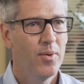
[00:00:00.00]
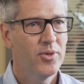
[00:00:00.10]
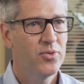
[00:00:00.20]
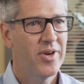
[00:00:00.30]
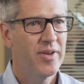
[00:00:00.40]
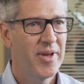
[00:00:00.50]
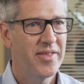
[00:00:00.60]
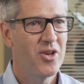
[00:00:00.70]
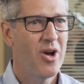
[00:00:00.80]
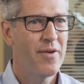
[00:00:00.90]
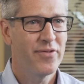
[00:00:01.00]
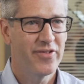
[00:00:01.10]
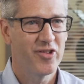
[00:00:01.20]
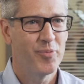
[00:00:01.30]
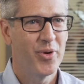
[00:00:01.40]
Well, we try to make the
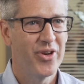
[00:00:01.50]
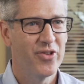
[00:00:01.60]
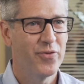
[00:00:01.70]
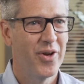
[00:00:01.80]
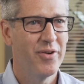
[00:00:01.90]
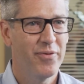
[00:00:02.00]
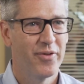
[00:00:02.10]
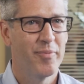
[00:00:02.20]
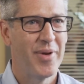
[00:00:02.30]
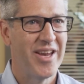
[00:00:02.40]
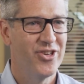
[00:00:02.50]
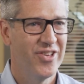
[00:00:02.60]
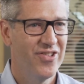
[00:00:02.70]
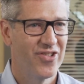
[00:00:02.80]
office experience fun for the patients,